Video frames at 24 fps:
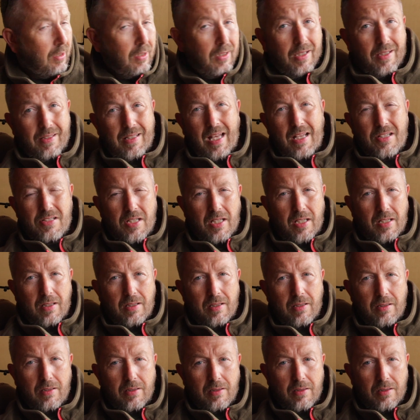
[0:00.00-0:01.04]
And that is it.
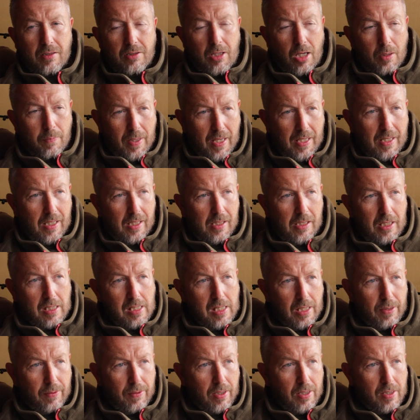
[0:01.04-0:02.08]
Can't make it any
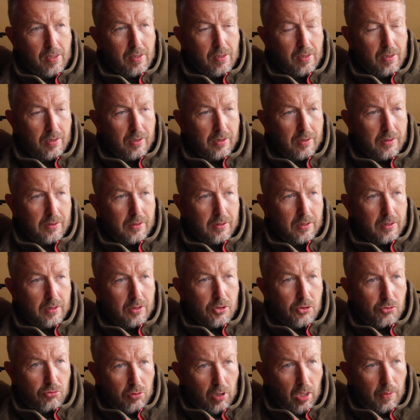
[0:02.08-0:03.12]
clearer.
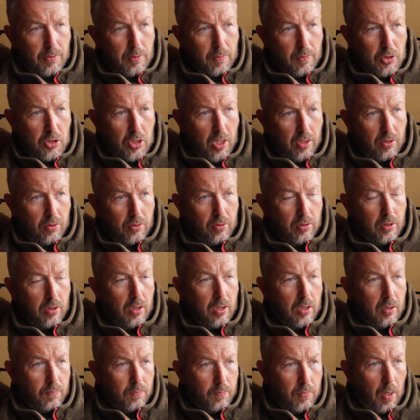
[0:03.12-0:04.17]
Subscribe to my channel,
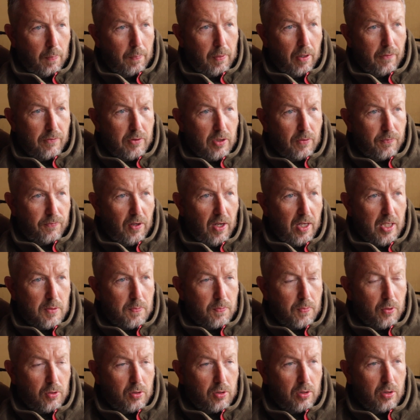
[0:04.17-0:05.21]
pop over to
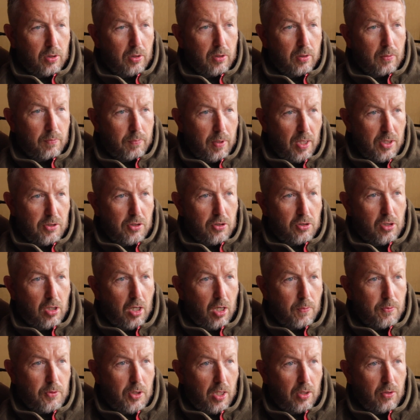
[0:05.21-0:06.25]
Facebook, Bezos
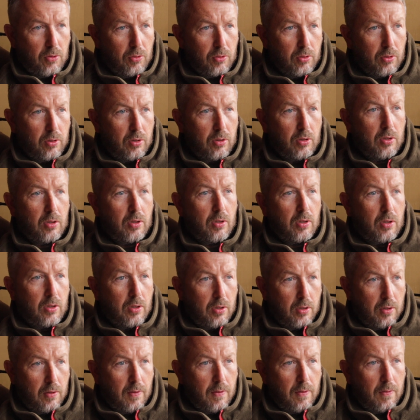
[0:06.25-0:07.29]
Carp channel,
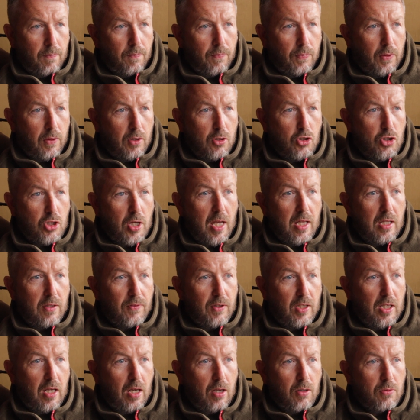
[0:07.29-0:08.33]
share the
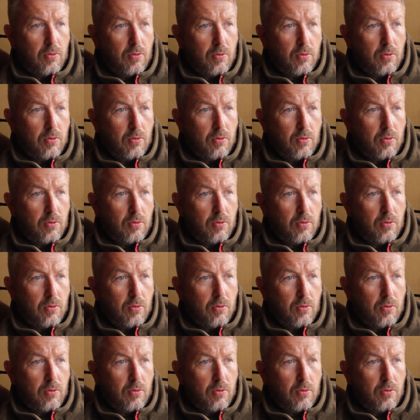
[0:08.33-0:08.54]
video,